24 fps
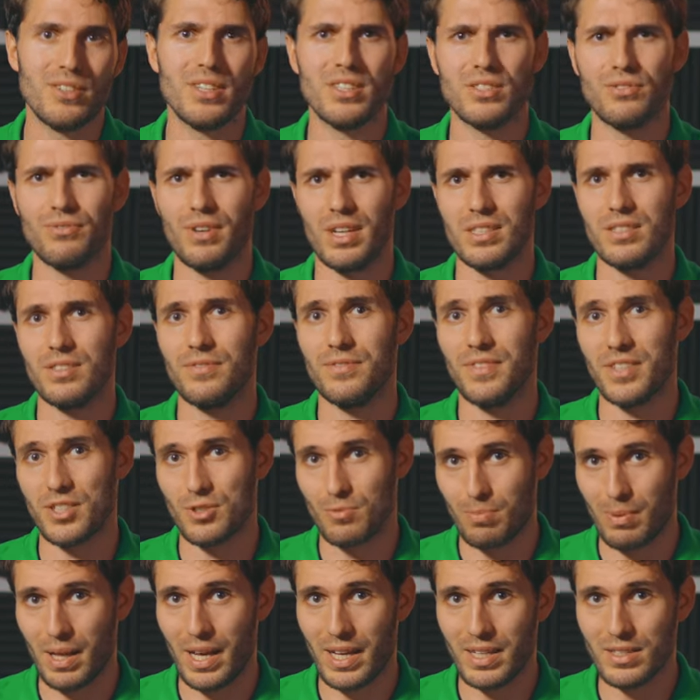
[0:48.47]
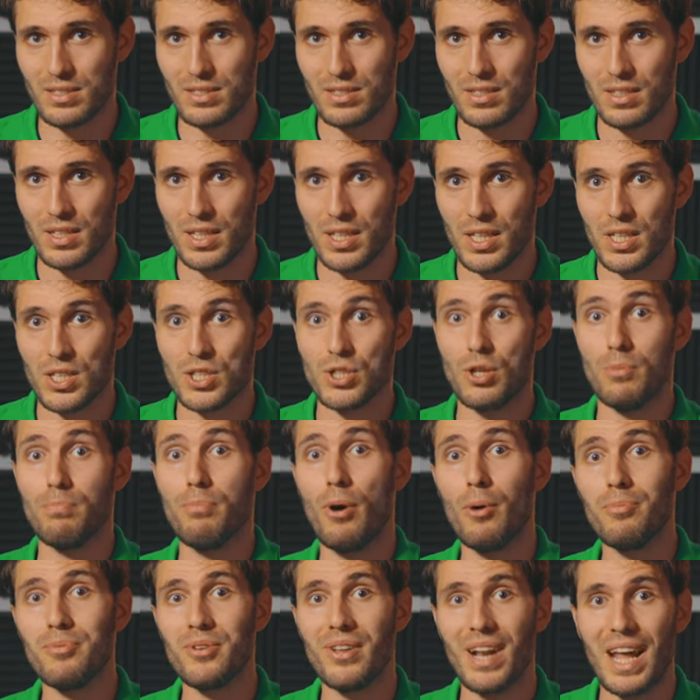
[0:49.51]
to interactive displays, the
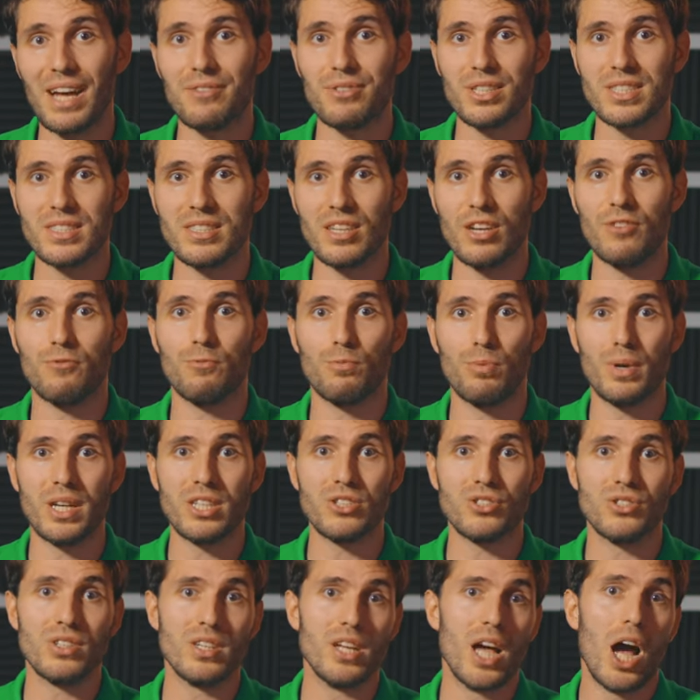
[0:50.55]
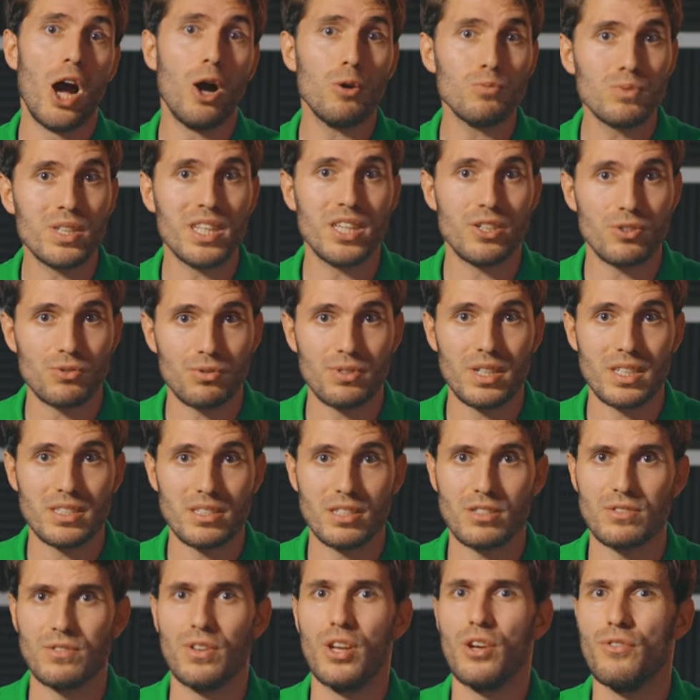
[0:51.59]
popularity of which only
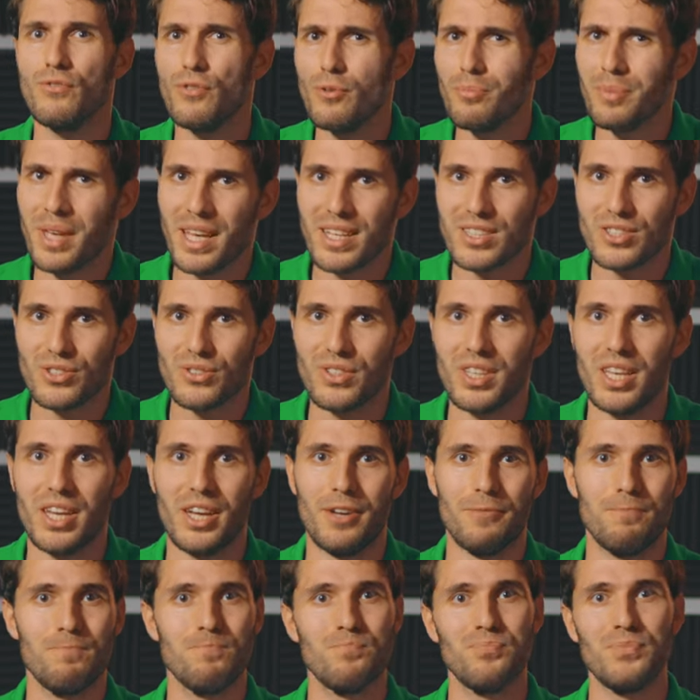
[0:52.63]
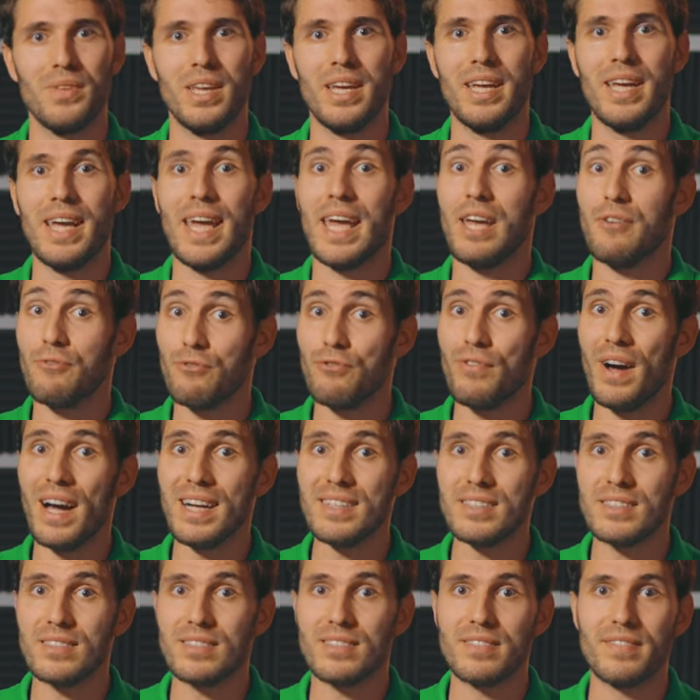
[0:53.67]
increases from year to year. In
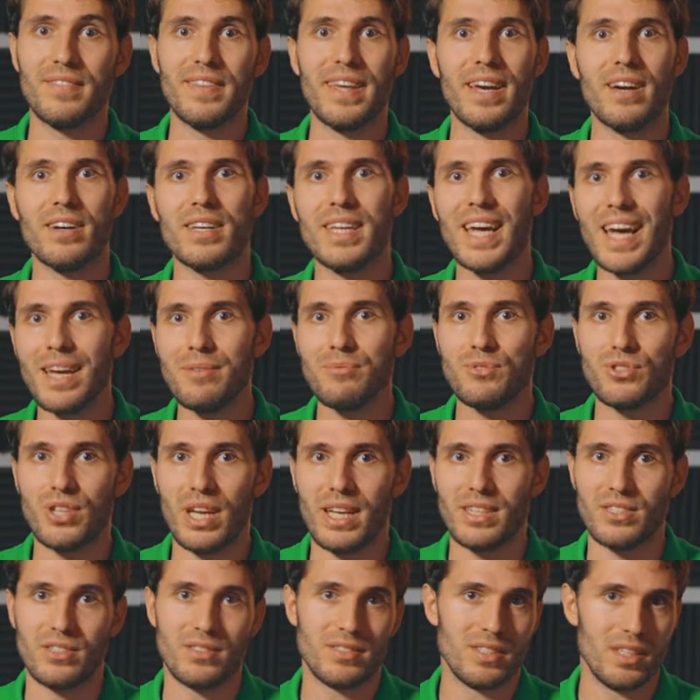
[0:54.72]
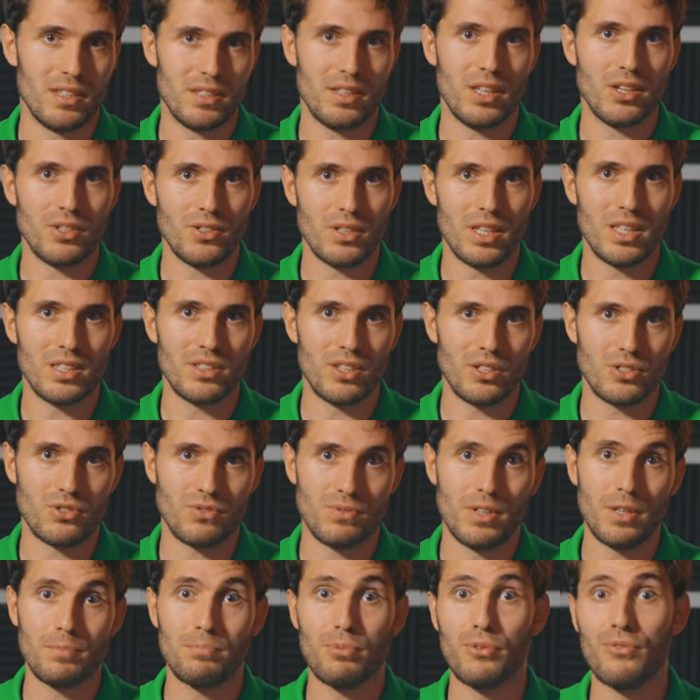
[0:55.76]
fact, they are game changers in the
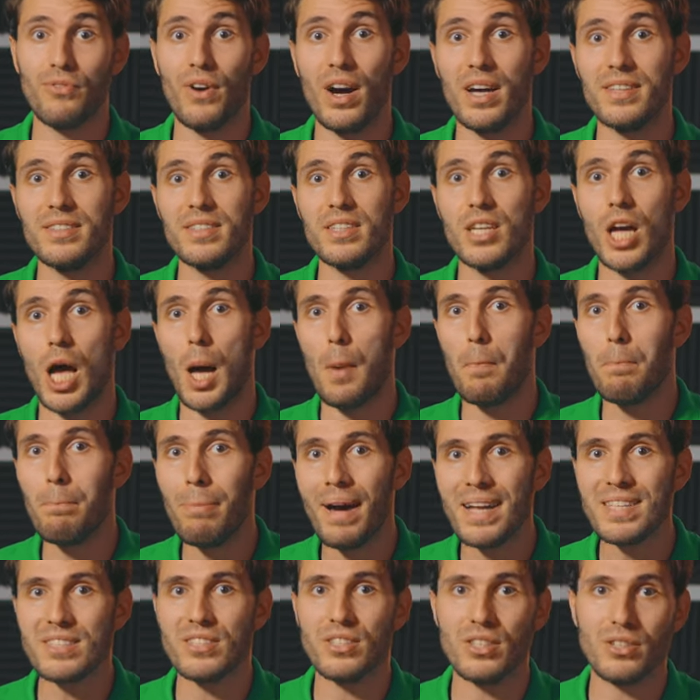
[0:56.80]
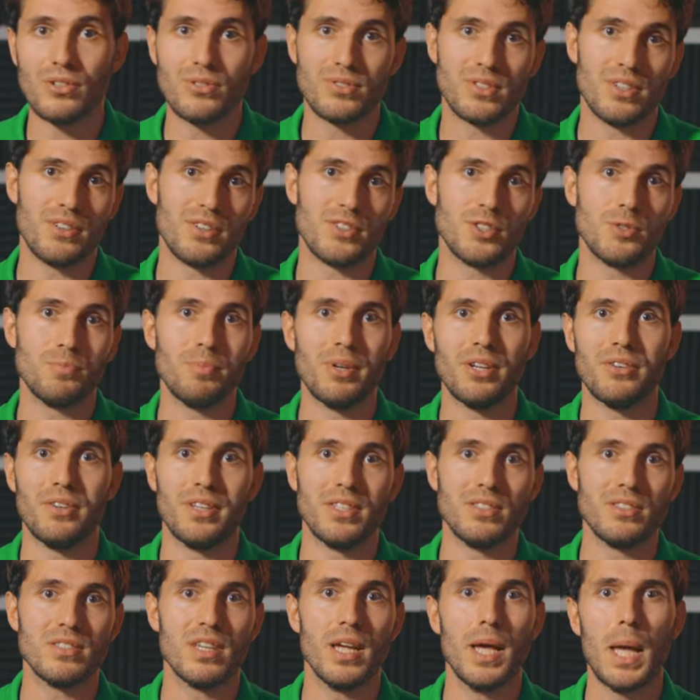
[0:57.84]
industry, providing a better user
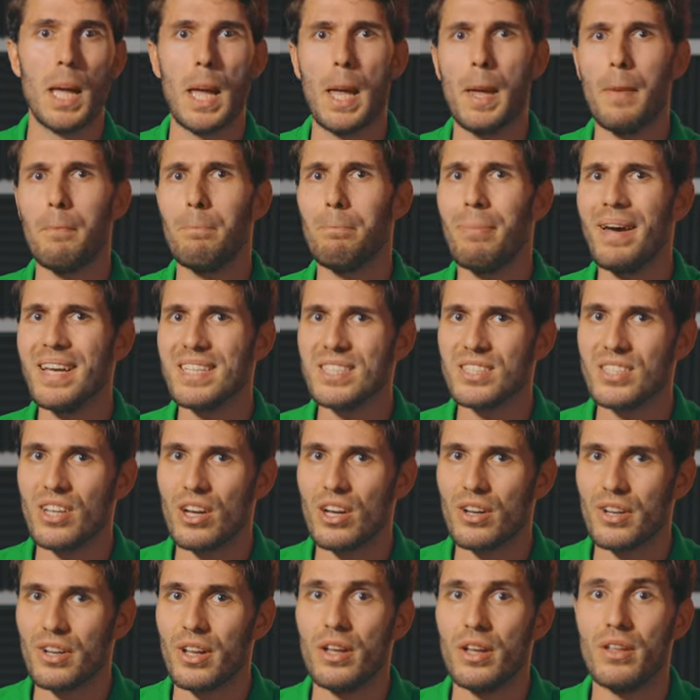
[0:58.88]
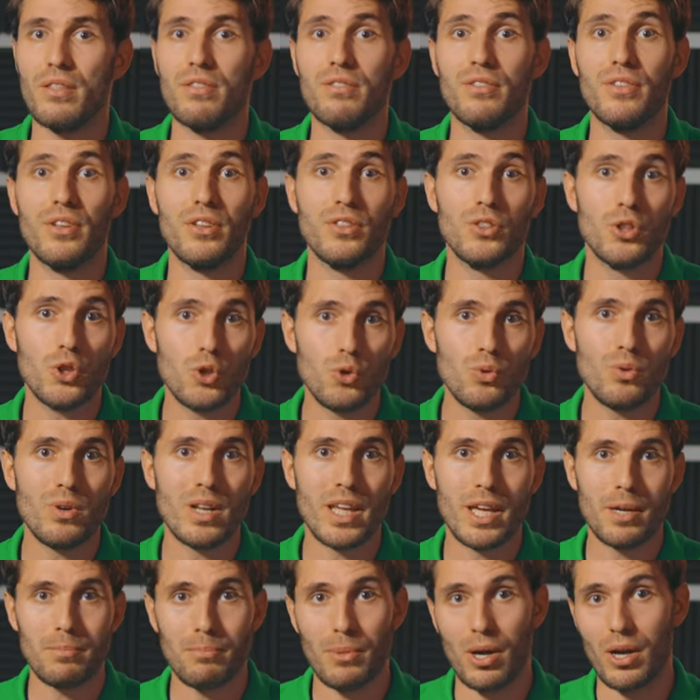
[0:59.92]
experience based on the newly
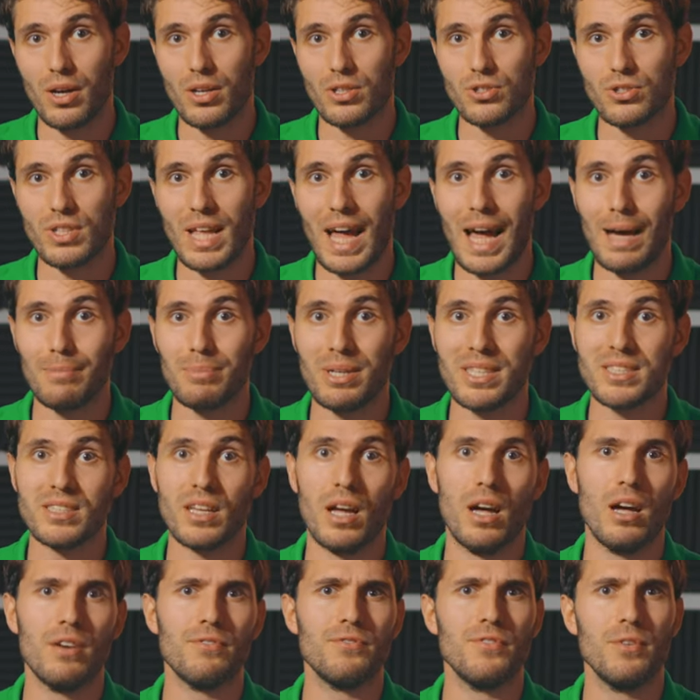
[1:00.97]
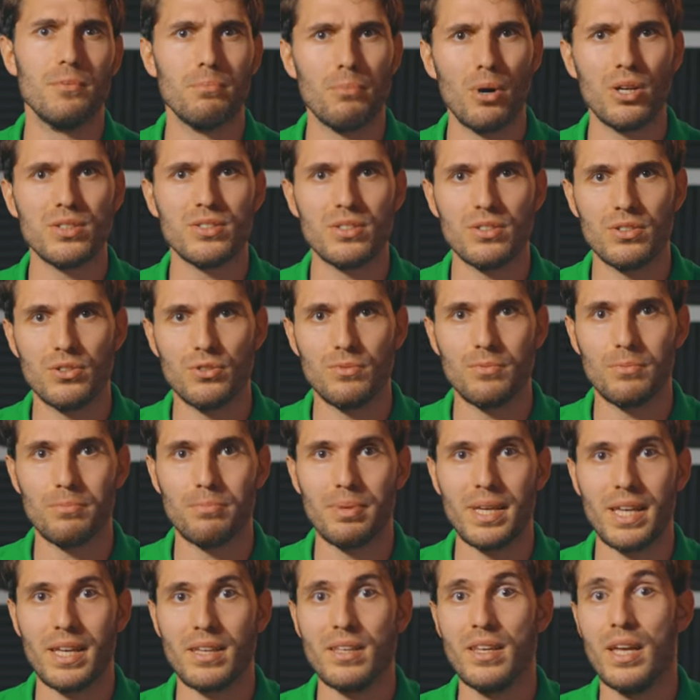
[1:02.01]
emerged habit of the modern human
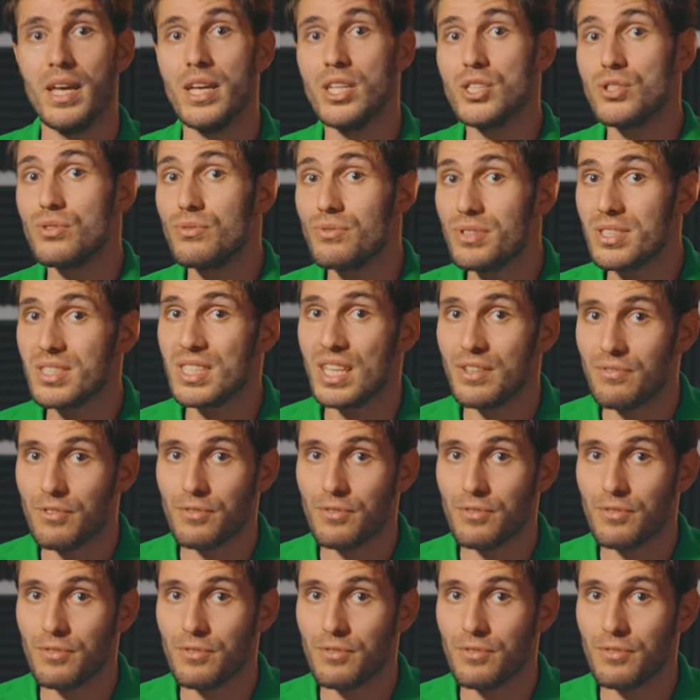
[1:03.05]
being to receive